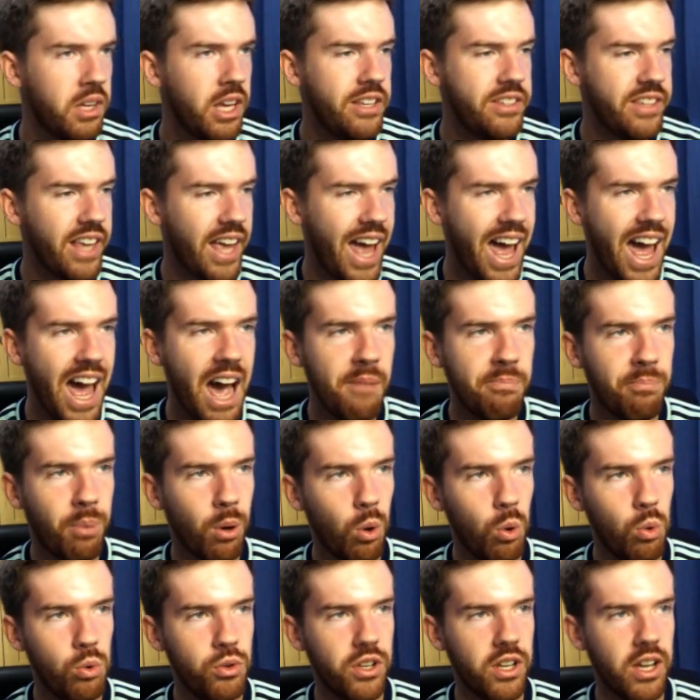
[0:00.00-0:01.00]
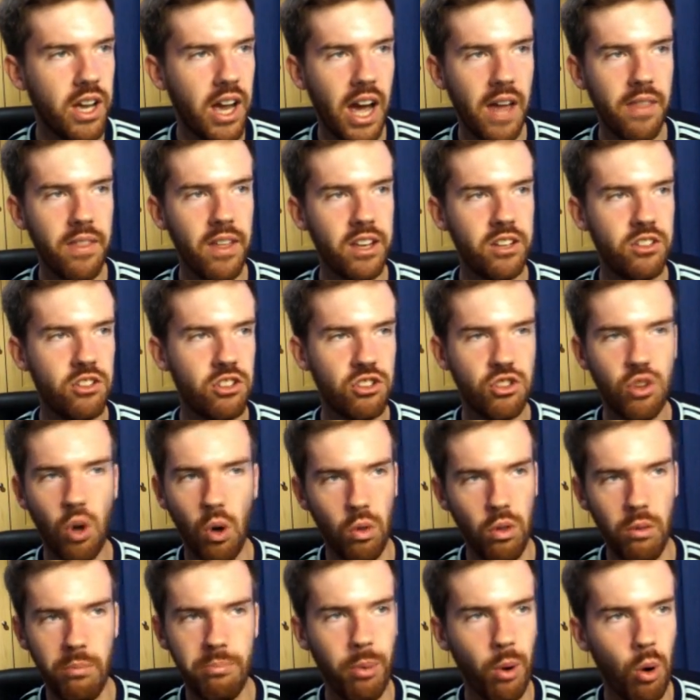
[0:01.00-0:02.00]
He's airballed it and then just got
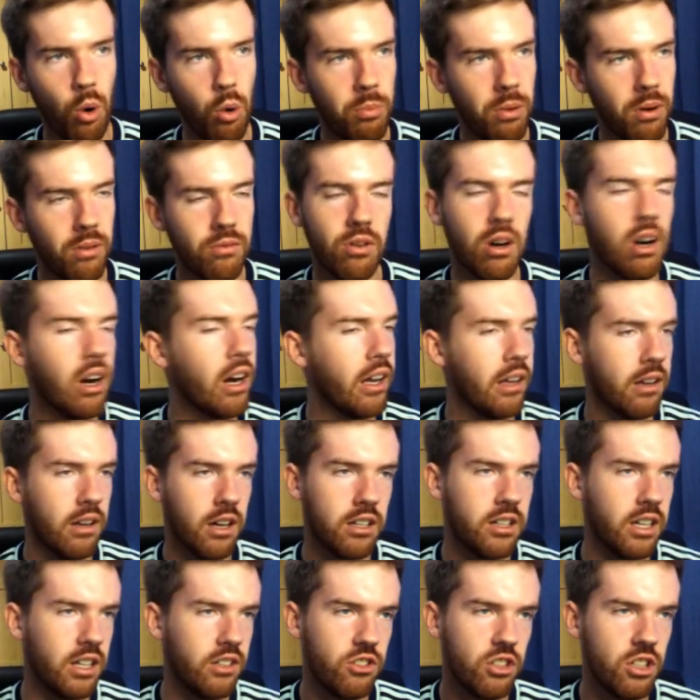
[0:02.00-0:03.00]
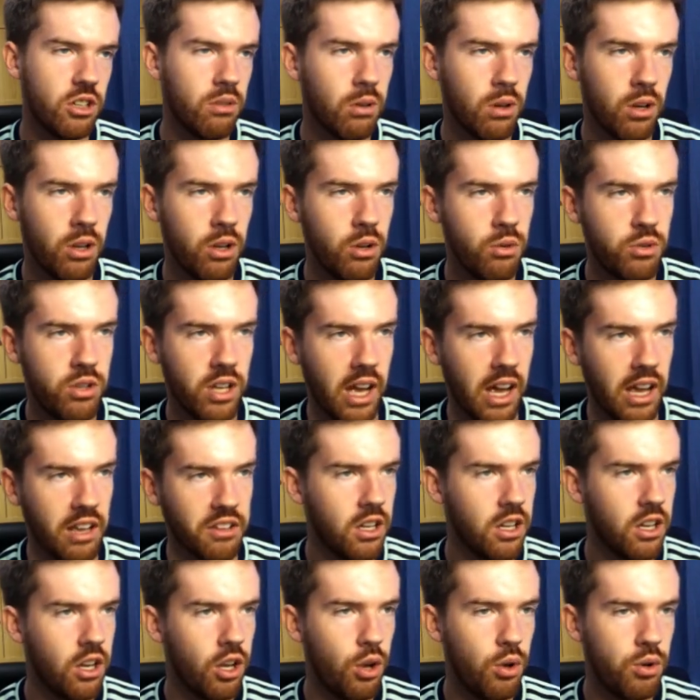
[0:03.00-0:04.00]
the ball right. Okay, do you know what? Who cares?
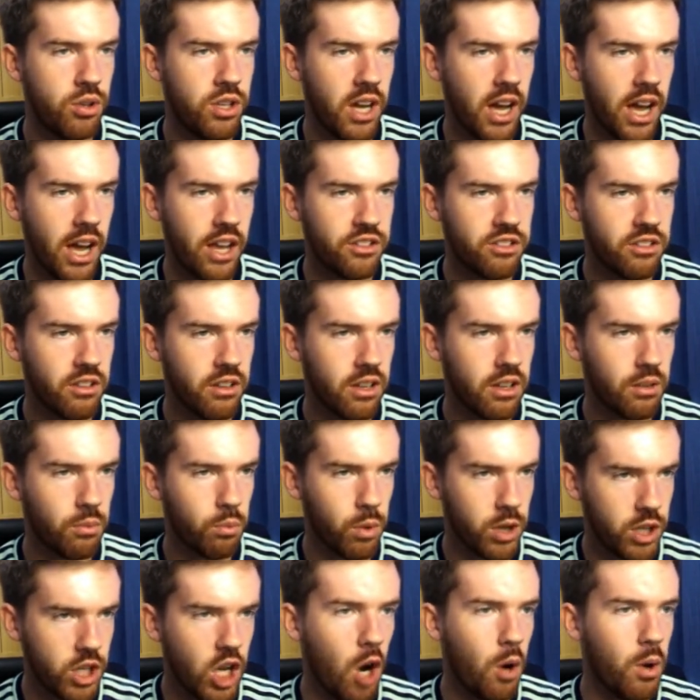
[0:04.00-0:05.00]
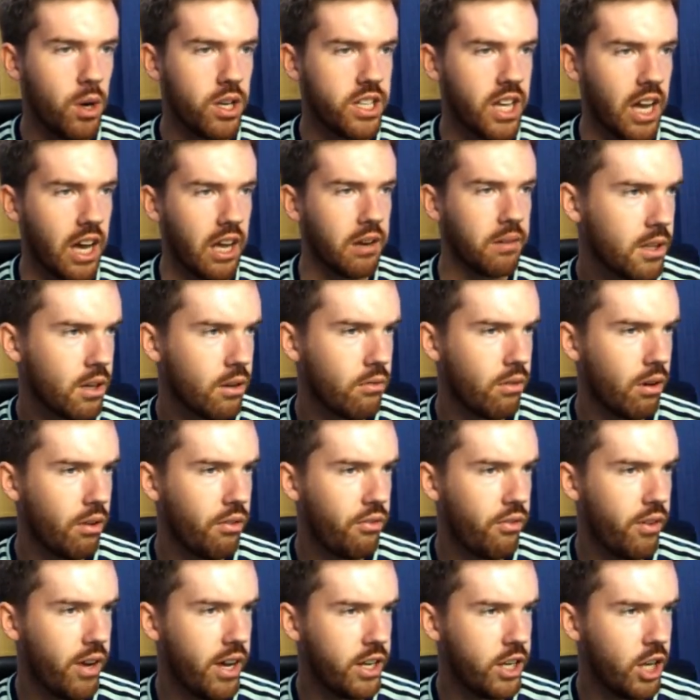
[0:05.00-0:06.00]
Who cares? we go again.
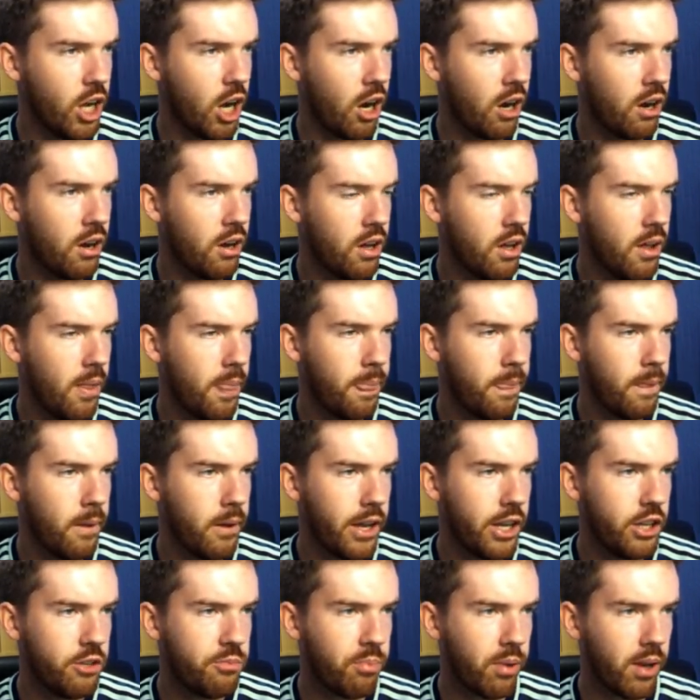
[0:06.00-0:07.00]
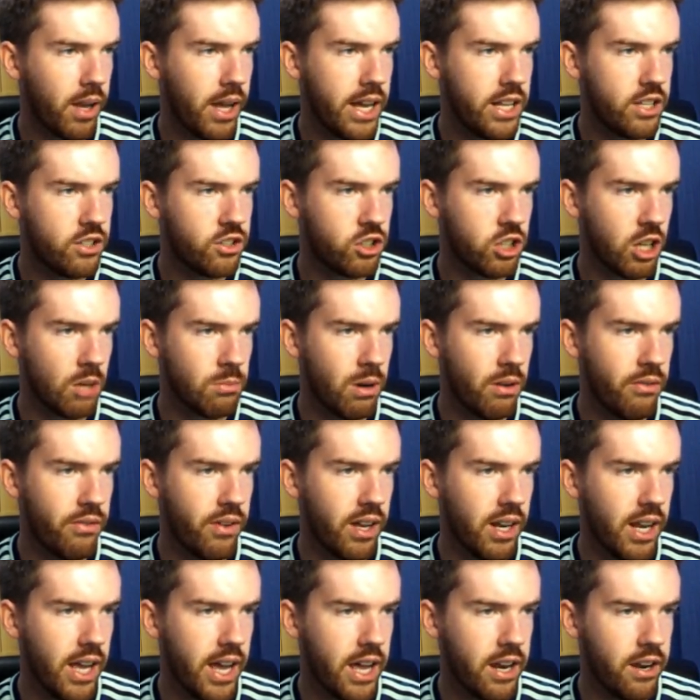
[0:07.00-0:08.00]
Raphinha, he's played
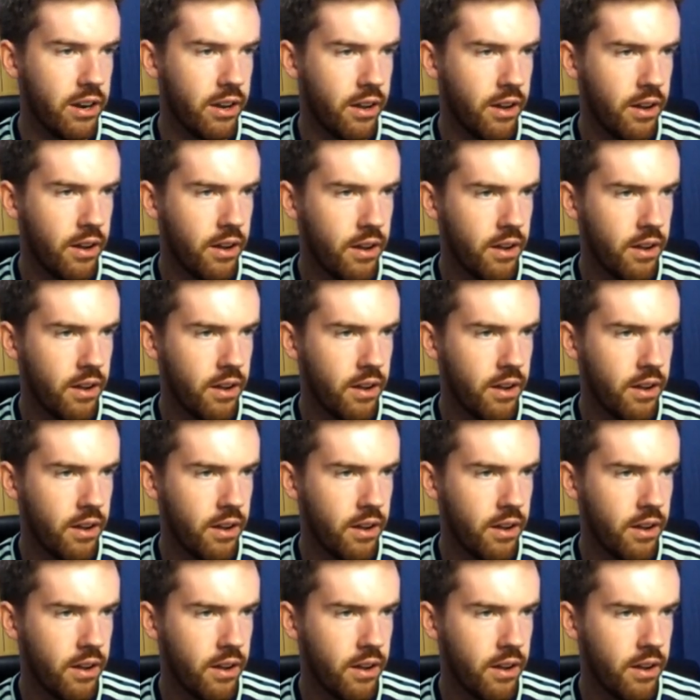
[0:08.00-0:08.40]
Summerville in.